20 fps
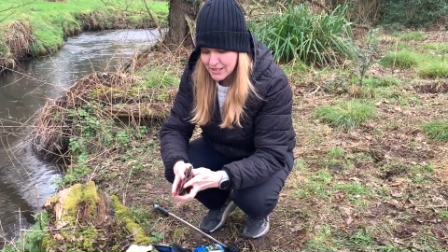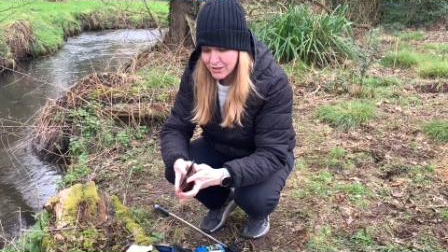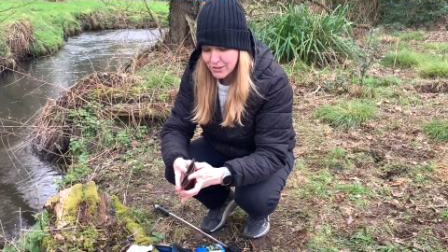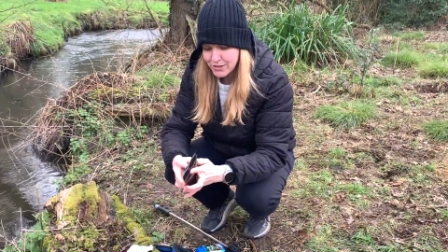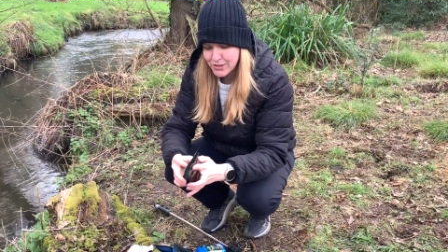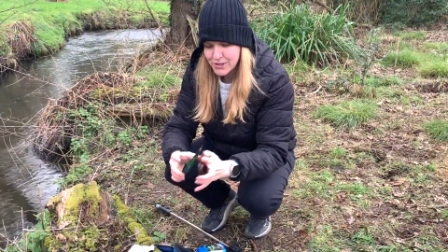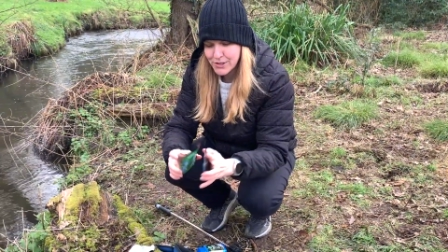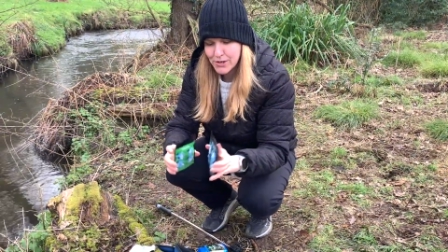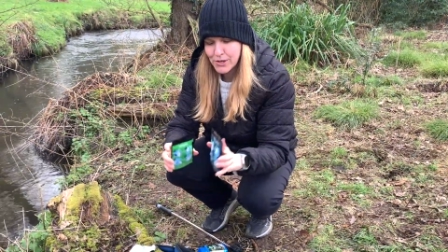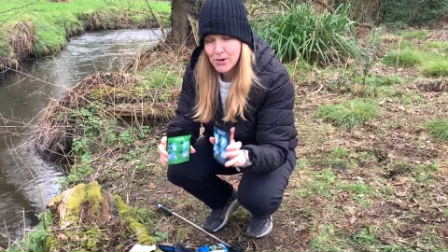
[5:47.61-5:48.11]
to
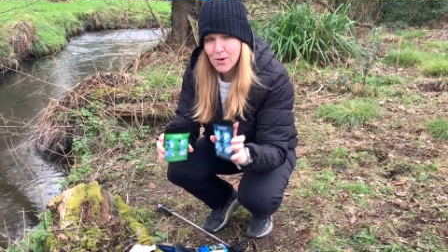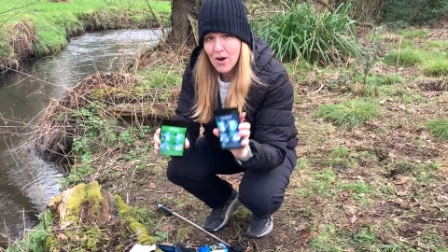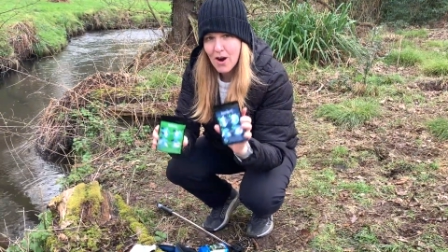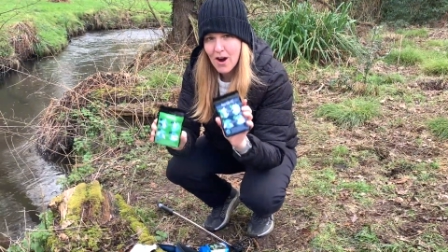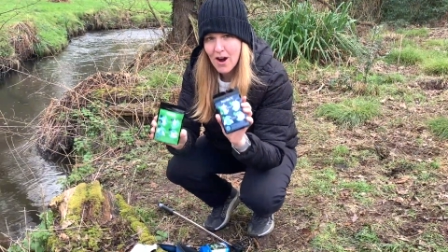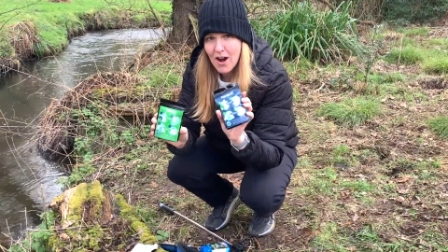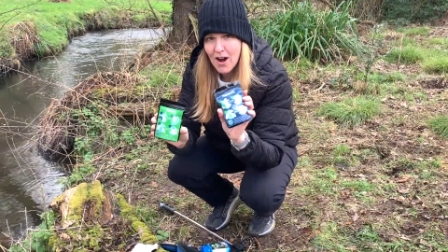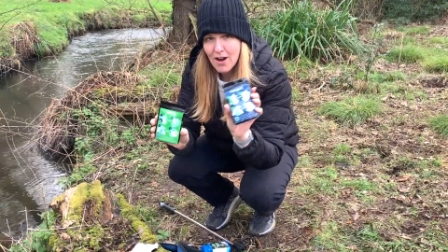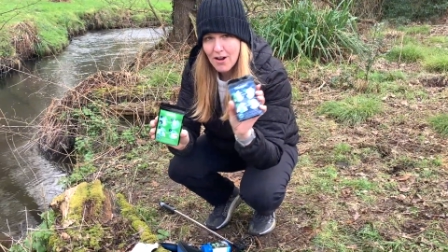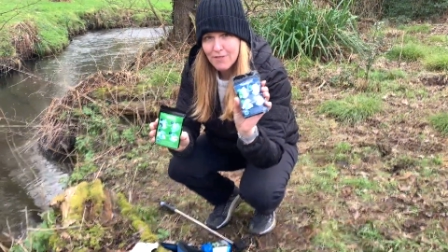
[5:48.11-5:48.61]
do
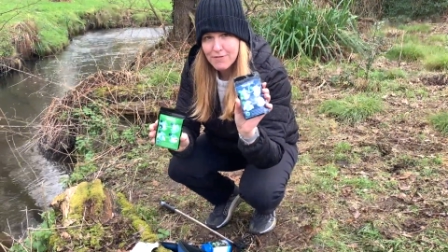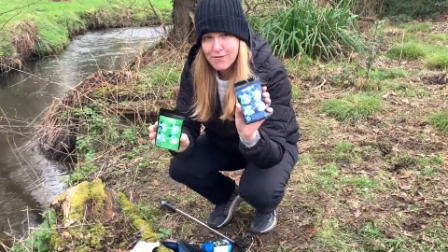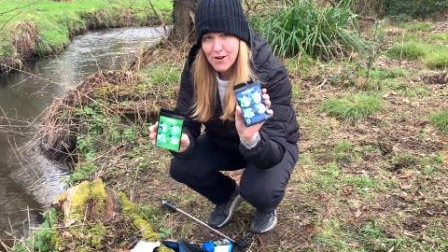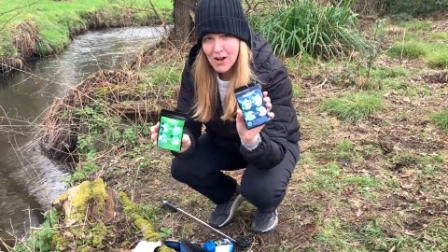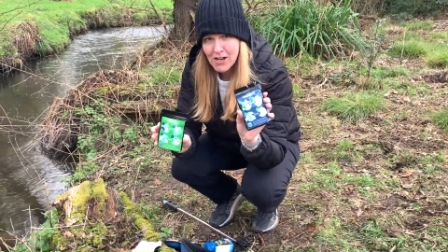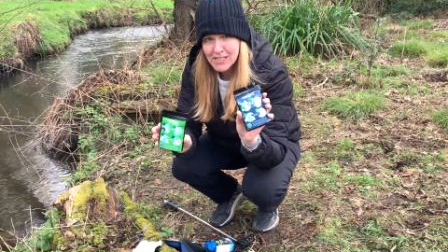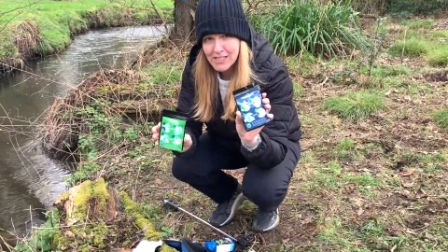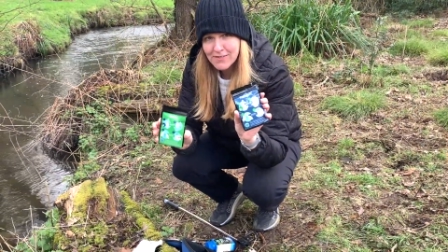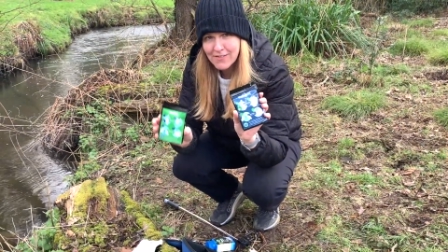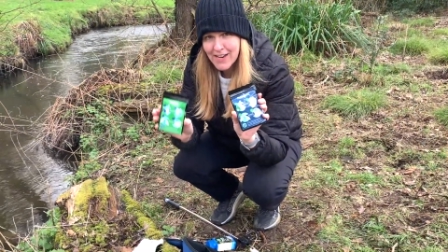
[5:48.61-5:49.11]
our
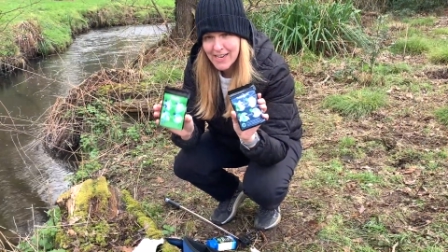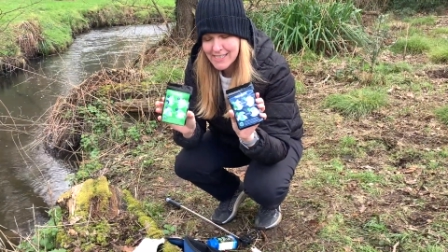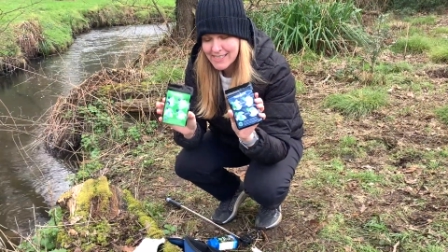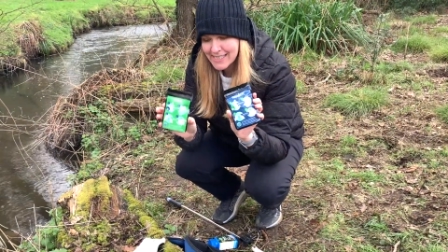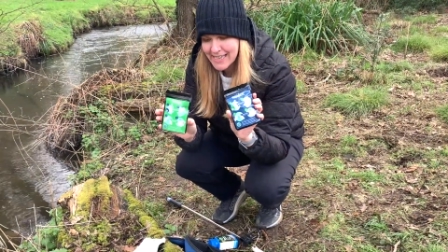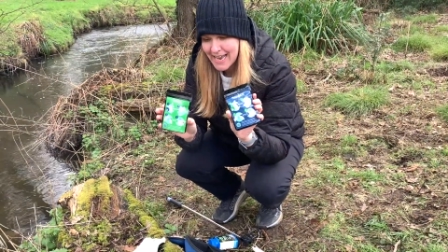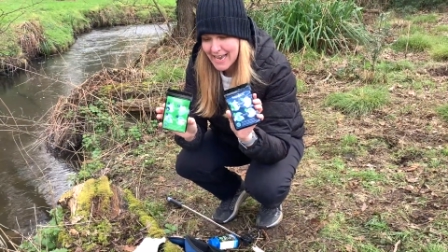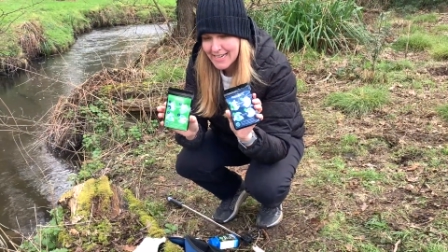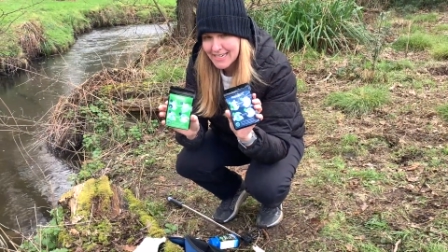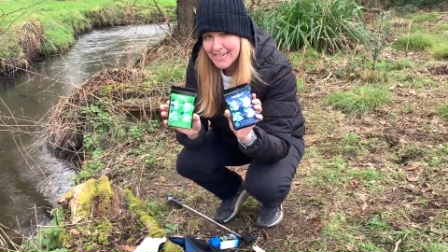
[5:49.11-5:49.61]

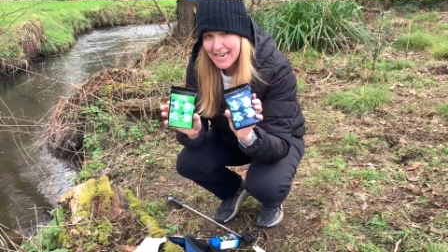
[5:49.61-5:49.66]
phosphates and